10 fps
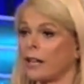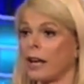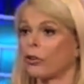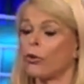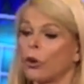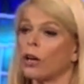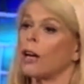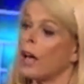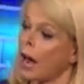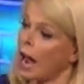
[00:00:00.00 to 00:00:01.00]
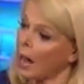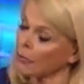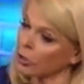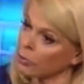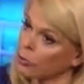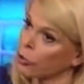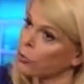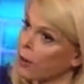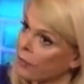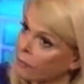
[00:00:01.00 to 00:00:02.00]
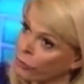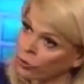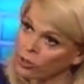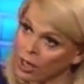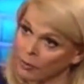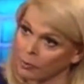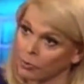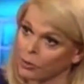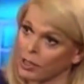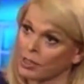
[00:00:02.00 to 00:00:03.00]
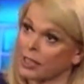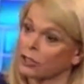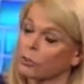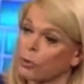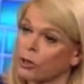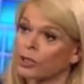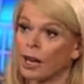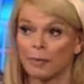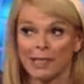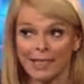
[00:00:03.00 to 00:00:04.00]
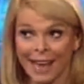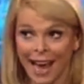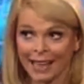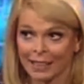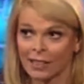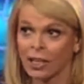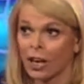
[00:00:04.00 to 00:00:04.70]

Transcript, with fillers: Or I'm going to push my full-time employees down to part-time status mm -hmm.